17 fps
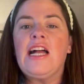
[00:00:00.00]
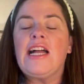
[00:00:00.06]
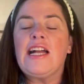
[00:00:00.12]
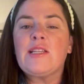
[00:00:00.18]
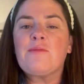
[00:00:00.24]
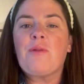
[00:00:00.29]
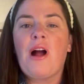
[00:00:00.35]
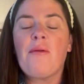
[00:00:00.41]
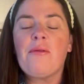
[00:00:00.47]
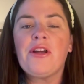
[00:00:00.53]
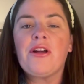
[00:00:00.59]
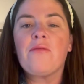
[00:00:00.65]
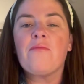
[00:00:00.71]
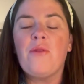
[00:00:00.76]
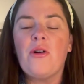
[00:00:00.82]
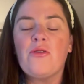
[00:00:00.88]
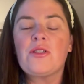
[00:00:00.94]
is probably
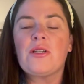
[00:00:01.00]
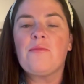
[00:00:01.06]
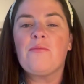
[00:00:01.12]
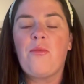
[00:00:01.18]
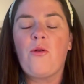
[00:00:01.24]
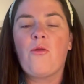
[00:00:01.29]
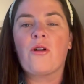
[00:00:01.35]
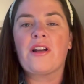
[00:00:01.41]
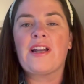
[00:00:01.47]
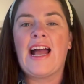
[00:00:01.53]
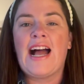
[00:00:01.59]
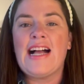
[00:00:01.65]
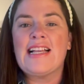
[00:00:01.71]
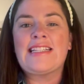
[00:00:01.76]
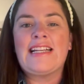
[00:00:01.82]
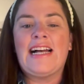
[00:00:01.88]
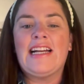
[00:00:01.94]
your most important
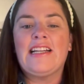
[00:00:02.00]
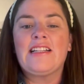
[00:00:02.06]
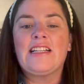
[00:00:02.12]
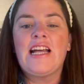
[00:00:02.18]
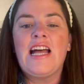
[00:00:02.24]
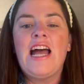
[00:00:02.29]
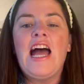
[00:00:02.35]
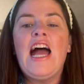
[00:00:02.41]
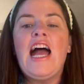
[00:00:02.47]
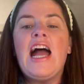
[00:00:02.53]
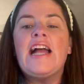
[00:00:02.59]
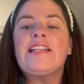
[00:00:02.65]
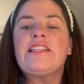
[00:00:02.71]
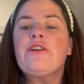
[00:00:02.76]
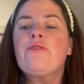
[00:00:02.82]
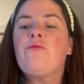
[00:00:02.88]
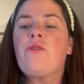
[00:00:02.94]
asset.
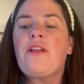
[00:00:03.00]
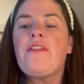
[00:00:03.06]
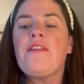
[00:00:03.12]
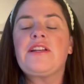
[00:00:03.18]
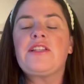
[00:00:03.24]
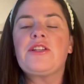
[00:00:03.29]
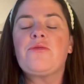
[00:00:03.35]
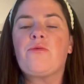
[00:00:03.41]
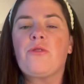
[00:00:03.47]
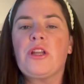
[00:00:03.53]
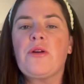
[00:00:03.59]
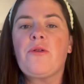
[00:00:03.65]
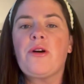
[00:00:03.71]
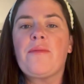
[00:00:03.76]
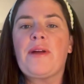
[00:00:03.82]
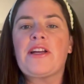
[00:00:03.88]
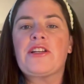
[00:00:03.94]
And so one of the things you really
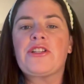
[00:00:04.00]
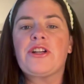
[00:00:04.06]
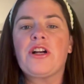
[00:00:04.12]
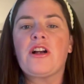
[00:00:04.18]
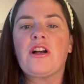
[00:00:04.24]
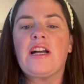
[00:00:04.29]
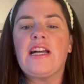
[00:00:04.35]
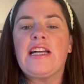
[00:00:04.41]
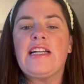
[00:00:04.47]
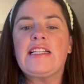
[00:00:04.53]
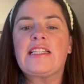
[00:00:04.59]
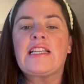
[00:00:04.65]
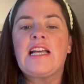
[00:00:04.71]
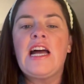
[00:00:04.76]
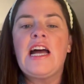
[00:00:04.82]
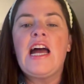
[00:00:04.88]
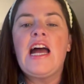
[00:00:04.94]
want to make sure
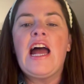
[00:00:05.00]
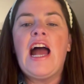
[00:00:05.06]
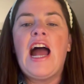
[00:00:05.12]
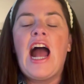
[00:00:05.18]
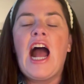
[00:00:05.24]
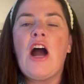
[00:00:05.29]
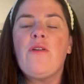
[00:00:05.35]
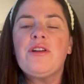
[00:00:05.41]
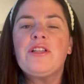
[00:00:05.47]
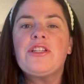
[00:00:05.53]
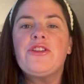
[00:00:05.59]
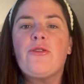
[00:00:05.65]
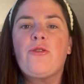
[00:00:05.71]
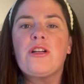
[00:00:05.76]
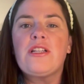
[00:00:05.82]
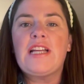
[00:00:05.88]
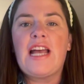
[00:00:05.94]
is, how is
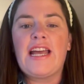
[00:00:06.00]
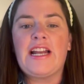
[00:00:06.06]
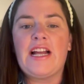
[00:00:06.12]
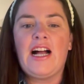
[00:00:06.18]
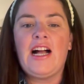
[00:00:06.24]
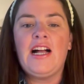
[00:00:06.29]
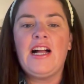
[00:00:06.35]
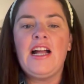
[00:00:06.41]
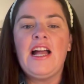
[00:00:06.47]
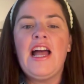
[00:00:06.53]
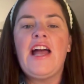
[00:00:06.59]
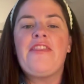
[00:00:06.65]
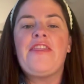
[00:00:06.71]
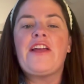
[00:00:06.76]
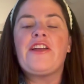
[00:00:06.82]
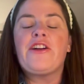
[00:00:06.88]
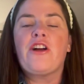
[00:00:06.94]
your data
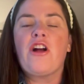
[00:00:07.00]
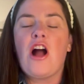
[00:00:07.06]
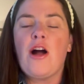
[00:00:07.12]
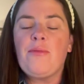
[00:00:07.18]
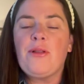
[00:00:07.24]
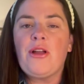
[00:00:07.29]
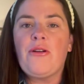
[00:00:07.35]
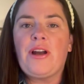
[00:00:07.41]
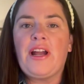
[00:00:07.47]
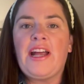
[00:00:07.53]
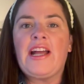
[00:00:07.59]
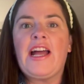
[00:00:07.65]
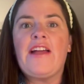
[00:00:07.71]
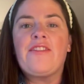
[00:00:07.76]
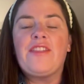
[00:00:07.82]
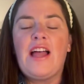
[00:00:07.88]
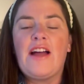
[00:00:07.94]
that you're uploading
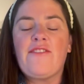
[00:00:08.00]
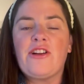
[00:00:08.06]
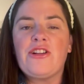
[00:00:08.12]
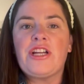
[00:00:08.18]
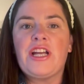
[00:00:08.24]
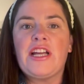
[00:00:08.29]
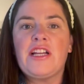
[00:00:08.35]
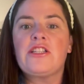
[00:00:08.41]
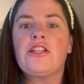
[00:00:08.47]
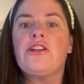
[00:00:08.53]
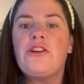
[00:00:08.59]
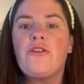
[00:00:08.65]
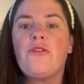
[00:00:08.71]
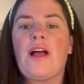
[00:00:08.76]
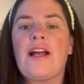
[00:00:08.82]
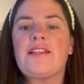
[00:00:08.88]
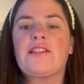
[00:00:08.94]
and leveraging to
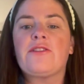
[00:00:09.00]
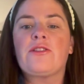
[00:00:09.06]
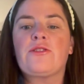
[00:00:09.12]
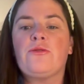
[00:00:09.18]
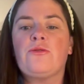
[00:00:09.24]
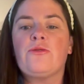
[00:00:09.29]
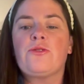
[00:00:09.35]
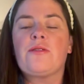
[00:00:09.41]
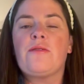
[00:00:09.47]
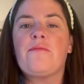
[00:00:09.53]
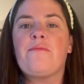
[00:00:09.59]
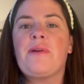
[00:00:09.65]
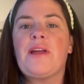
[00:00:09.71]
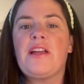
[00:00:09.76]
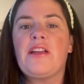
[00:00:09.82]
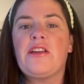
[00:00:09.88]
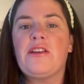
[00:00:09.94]
utilize those tools
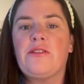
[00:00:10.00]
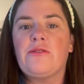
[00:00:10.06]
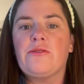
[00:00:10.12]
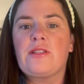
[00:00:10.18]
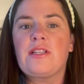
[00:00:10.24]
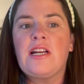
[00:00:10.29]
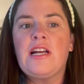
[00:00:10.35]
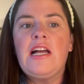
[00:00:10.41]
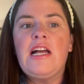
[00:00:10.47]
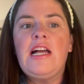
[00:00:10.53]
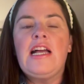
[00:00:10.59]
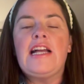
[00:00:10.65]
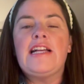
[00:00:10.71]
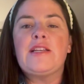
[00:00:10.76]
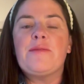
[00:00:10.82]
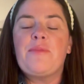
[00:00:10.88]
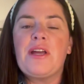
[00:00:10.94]
being used?
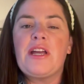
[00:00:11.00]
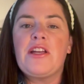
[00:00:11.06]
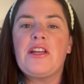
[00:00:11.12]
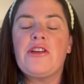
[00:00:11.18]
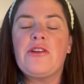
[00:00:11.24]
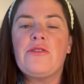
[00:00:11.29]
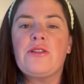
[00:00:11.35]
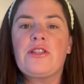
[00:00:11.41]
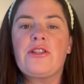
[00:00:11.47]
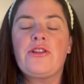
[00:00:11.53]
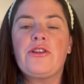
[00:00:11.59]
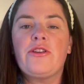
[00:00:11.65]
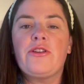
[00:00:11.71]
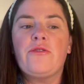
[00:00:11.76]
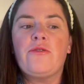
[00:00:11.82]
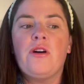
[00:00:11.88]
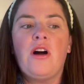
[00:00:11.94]
Is it being used
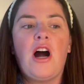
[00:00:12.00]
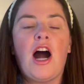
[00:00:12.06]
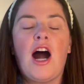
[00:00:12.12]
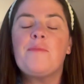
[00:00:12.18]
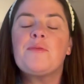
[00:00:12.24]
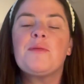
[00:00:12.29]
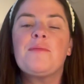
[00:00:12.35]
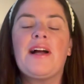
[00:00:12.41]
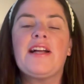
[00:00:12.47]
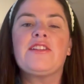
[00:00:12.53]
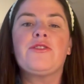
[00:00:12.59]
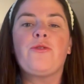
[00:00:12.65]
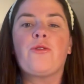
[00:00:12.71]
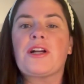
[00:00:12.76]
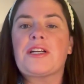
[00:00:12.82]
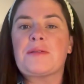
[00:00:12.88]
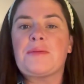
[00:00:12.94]
to optimize
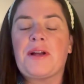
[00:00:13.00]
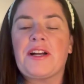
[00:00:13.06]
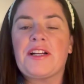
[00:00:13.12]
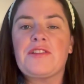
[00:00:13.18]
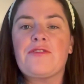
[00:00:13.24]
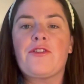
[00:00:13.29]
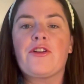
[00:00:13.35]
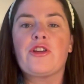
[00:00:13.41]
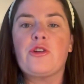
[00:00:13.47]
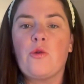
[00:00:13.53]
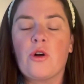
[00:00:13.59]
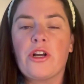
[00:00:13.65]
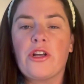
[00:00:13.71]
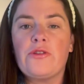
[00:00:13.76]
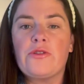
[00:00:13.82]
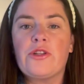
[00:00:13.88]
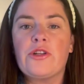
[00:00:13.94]
your experience for your
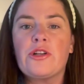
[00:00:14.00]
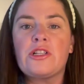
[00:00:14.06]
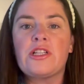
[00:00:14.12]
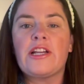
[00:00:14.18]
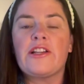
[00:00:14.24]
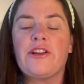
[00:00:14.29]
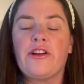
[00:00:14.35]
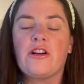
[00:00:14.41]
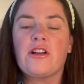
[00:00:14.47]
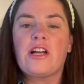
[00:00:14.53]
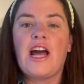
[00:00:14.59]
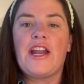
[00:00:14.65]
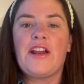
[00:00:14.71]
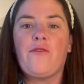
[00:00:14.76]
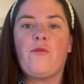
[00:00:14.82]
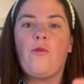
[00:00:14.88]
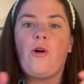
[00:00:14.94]
users and your
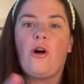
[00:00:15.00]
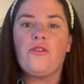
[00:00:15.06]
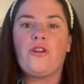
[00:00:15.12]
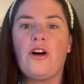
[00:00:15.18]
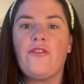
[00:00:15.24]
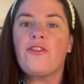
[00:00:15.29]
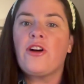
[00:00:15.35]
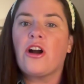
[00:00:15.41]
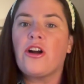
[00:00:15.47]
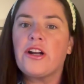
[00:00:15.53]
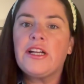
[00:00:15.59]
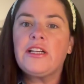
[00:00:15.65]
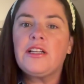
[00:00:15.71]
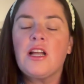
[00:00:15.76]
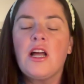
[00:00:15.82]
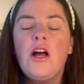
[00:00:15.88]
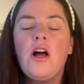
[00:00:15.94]
kind of walled off
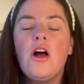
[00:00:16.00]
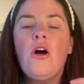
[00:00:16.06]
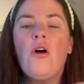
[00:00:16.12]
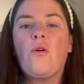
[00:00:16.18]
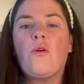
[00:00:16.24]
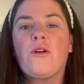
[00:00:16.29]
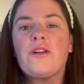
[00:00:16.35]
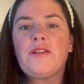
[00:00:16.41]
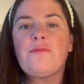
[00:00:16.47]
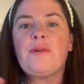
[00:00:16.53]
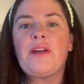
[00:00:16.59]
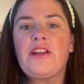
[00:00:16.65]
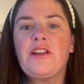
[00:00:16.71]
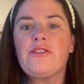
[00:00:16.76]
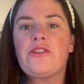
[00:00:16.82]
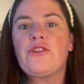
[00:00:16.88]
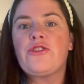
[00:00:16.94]
garden? Or is it
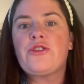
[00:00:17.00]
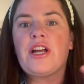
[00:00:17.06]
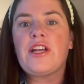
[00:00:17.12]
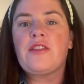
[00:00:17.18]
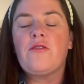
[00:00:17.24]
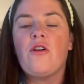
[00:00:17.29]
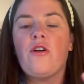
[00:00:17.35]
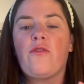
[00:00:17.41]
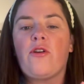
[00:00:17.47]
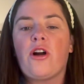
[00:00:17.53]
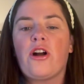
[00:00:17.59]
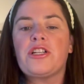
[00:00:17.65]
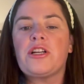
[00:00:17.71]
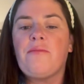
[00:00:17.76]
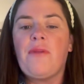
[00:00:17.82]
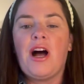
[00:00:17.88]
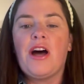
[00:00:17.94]
being used to train the
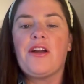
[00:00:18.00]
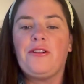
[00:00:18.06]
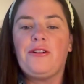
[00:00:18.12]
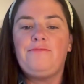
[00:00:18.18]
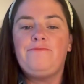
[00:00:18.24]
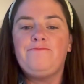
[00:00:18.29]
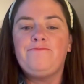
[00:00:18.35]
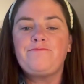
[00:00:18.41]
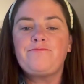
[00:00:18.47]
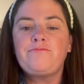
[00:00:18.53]
overarching model?